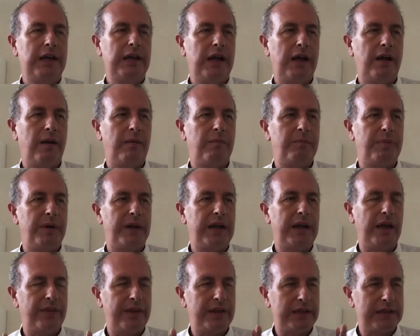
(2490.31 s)
But
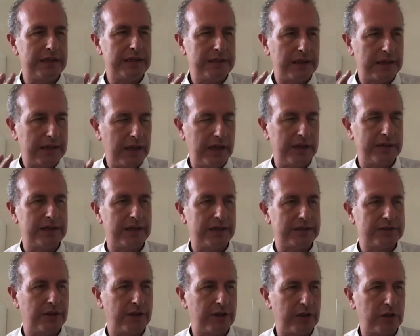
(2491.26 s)
I think in the
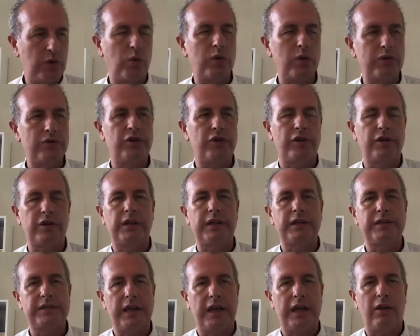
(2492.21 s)
context of the core journal
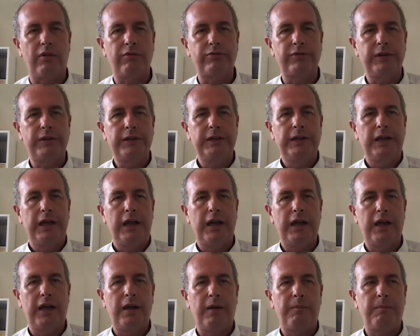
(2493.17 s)
itself,
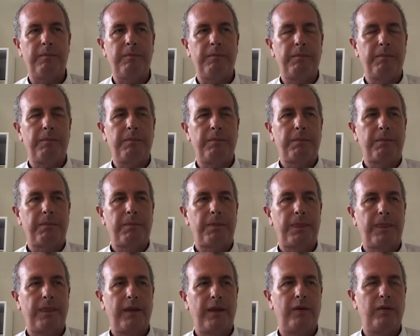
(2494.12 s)

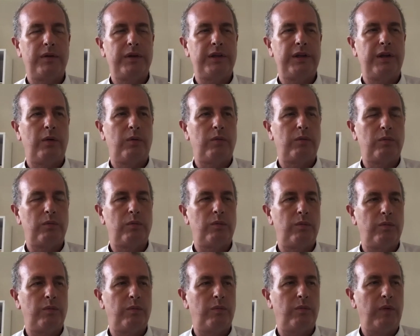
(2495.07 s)
you know,
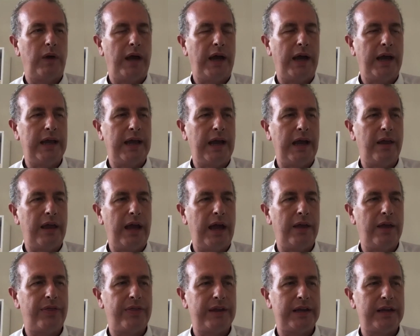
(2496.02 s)

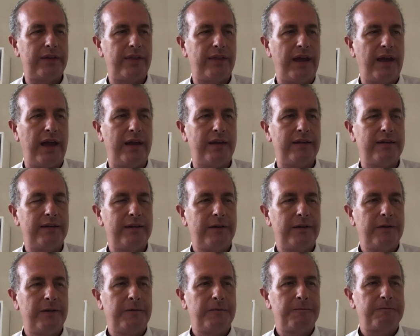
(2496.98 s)
I think that
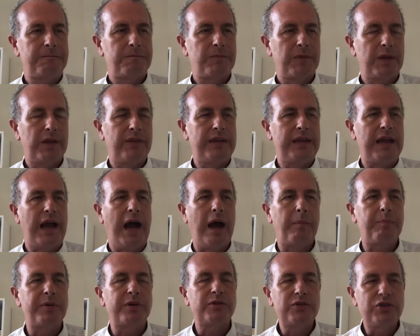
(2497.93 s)
the
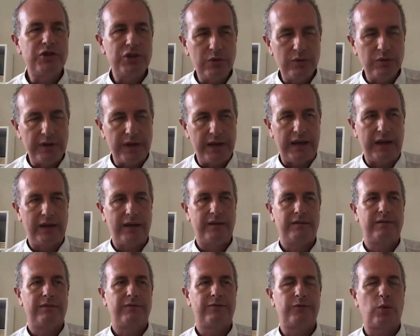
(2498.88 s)
opportunity
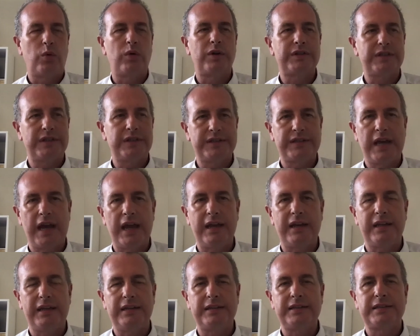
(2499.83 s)
for
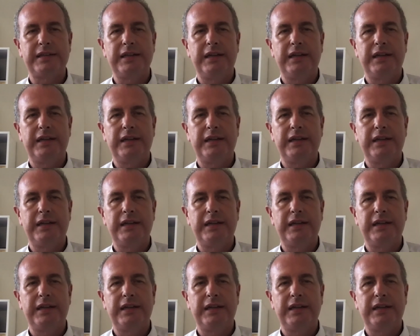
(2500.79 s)
societies